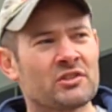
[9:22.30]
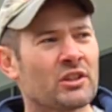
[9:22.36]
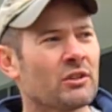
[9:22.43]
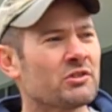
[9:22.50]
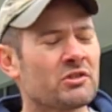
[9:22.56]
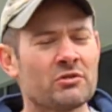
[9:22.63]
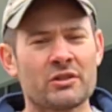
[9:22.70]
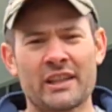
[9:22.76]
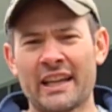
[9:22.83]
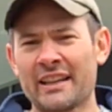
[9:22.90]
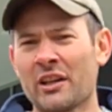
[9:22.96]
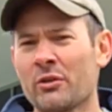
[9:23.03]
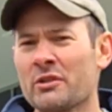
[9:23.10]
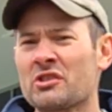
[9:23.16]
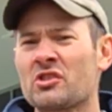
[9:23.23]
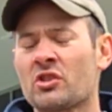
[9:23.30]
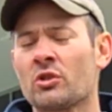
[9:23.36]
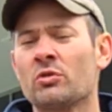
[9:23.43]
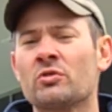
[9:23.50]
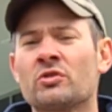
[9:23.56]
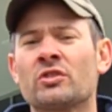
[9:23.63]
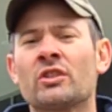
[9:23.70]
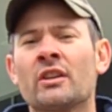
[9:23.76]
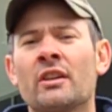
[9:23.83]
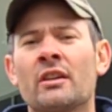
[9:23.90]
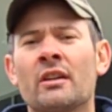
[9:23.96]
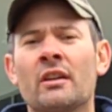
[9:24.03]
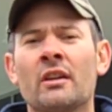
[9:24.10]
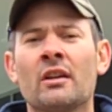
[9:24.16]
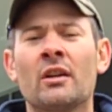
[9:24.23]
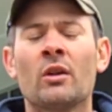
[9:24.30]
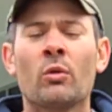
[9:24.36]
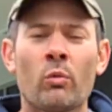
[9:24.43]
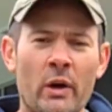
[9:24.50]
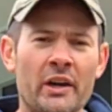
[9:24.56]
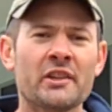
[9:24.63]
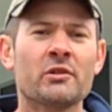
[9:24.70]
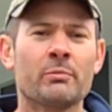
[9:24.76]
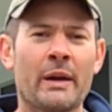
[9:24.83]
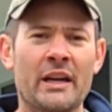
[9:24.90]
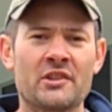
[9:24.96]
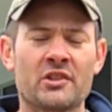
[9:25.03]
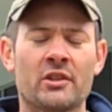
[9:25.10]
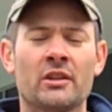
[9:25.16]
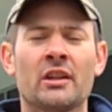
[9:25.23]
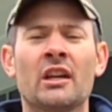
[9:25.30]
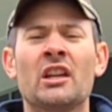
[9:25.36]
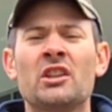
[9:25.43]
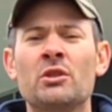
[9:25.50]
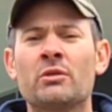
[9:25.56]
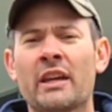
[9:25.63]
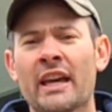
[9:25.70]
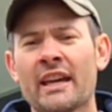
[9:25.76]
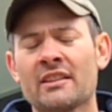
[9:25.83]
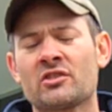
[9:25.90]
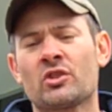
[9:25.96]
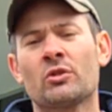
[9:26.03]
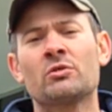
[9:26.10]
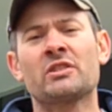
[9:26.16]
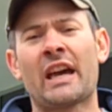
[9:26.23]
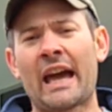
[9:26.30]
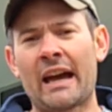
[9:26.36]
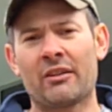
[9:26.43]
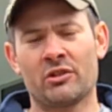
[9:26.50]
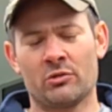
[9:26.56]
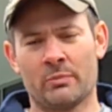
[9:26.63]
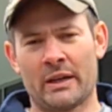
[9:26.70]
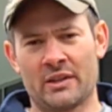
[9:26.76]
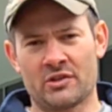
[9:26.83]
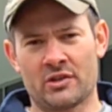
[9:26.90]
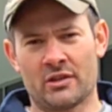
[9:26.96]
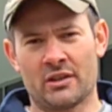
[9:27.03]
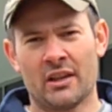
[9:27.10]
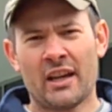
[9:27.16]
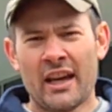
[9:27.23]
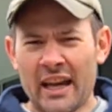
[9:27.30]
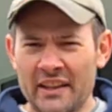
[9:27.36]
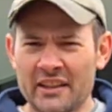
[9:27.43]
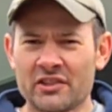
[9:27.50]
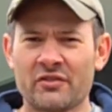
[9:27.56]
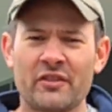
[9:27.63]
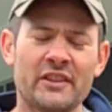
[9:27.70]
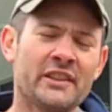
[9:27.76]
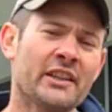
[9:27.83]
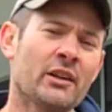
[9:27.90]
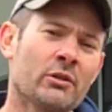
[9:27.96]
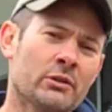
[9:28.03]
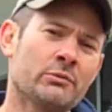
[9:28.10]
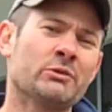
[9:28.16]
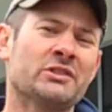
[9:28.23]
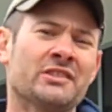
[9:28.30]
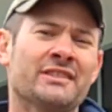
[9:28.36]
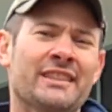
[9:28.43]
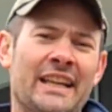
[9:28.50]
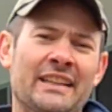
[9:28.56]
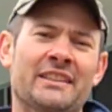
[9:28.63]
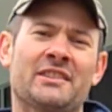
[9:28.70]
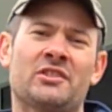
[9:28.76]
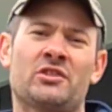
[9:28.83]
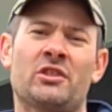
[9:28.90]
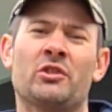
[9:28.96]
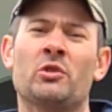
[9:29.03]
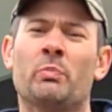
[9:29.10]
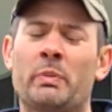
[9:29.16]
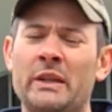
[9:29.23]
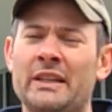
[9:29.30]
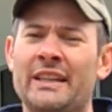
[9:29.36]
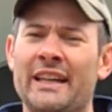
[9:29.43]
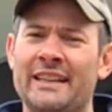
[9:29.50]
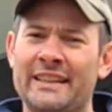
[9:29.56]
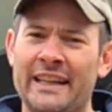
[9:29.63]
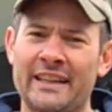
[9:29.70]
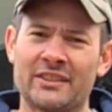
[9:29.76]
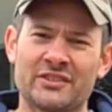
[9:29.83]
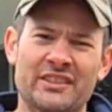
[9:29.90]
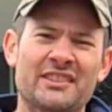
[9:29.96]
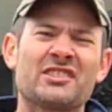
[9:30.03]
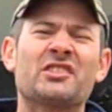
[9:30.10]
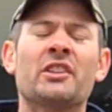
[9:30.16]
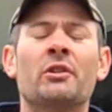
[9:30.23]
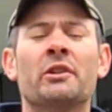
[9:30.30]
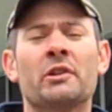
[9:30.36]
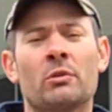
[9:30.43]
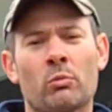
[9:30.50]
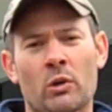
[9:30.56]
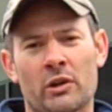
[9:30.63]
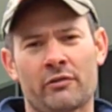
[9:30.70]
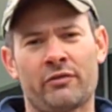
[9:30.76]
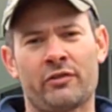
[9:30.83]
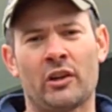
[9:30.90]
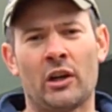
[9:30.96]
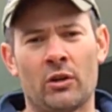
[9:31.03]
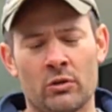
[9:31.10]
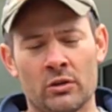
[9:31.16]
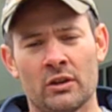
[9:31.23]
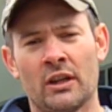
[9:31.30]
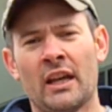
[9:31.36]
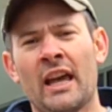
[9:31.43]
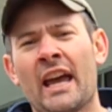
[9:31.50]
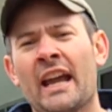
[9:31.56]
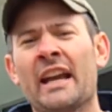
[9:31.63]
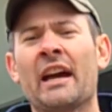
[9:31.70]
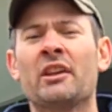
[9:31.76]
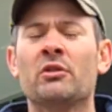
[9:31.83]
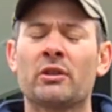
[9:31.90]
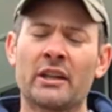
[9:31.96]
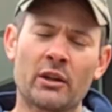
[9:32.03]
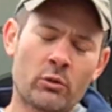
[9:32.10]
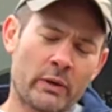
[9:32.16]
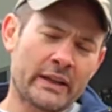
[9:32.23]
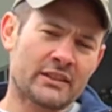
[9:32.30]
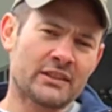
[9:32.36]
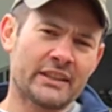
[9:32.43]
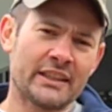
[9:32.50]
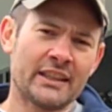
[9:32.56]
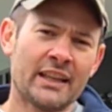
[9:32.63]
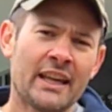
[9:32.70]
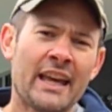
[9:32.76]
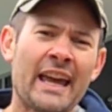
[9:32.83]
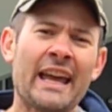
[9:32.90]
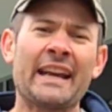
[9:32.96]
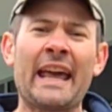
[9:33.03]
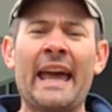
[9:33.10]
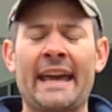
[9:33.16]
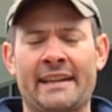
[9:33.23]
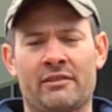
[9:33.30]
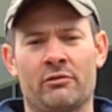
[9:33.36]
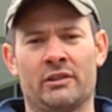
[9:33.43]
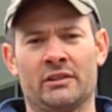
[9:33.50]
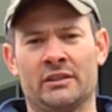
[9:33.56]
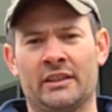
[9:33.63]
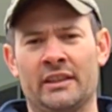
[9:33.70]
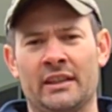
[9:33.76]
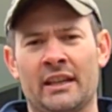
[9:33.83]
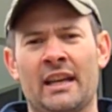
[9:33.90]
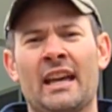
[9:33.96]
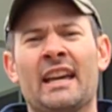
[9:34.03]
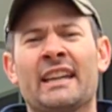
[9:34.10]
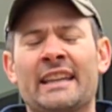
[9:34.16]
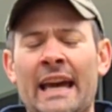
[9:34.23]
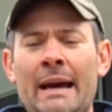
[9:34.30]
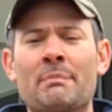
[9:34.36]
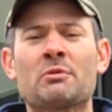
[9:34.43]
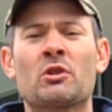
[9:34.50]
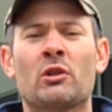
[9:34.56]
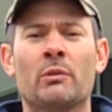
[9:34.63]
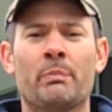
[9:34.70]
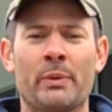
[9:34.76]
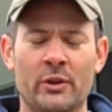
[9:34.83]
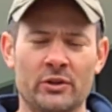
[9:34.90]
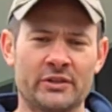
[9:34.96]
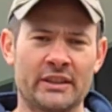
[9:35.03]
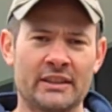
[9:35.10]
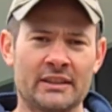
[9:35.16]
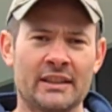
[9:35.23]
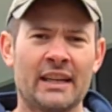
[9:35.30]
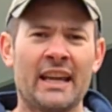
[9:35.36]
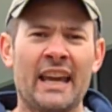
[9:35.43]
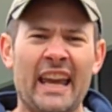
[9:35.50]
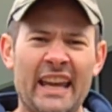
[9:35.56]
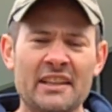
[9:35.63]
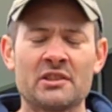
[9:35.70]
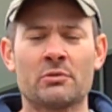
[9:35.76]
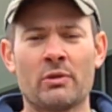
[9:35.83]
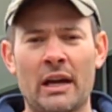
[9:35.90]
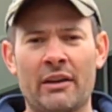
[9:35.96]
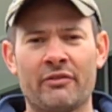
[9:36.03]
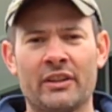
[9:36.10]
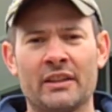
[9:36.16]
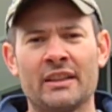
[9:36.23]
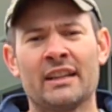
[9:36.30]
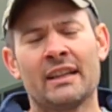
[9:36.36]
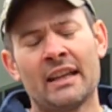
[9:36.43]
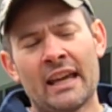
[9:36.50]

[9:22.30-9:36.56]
Shows you can't always choose where you measure, you can choose how you measure. And this video was intended to show you PKNail's exterior workflow and how you can quickly and accurately capture a building into Revit